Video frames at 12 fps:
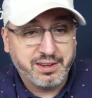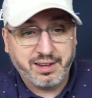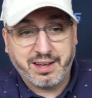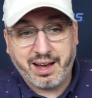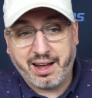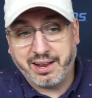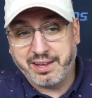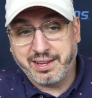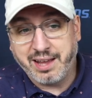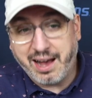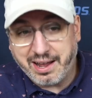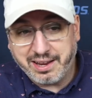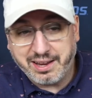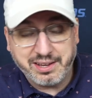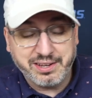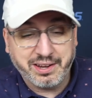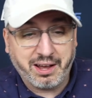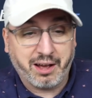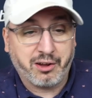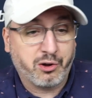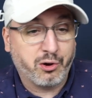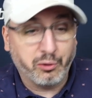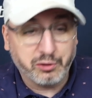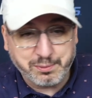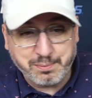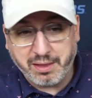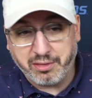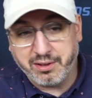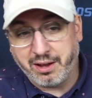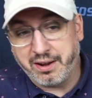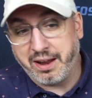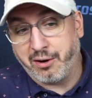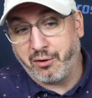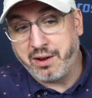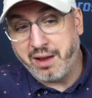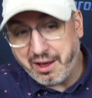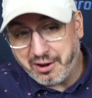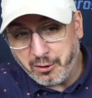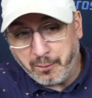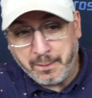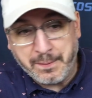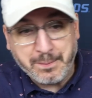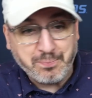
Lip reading: You got Yachty. You got Goldschmidt. You got Arenado.